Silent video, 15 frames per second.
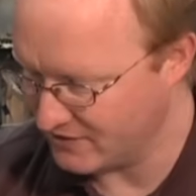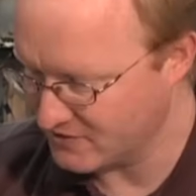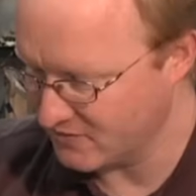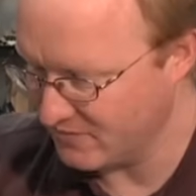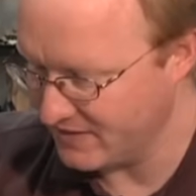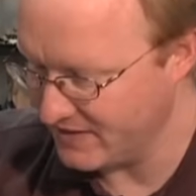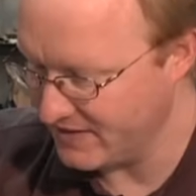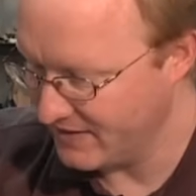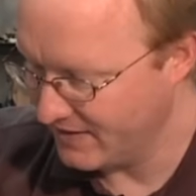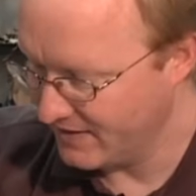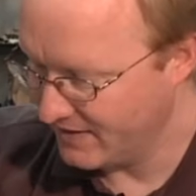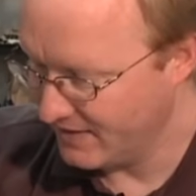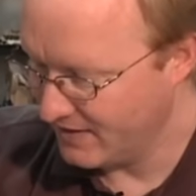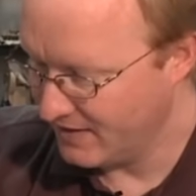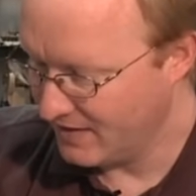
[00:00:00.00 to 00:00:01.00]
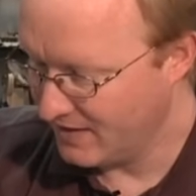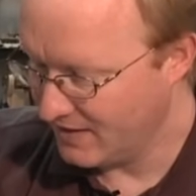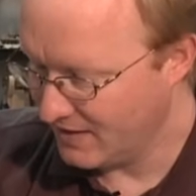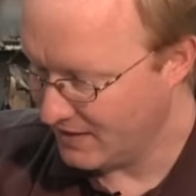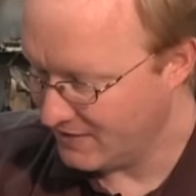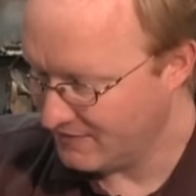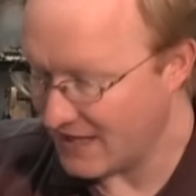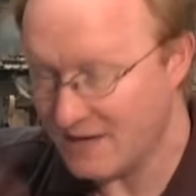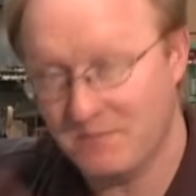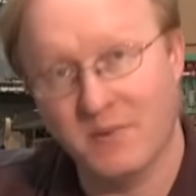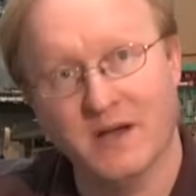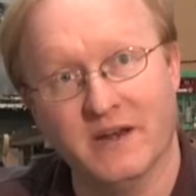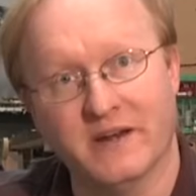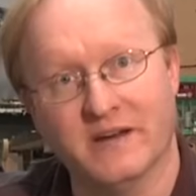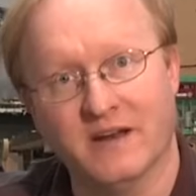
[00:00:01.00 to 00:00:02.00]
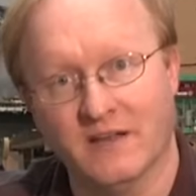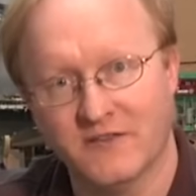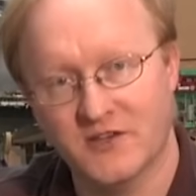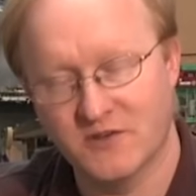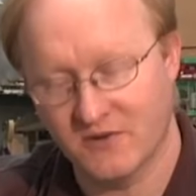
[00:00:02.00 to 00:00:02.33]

also be that button on the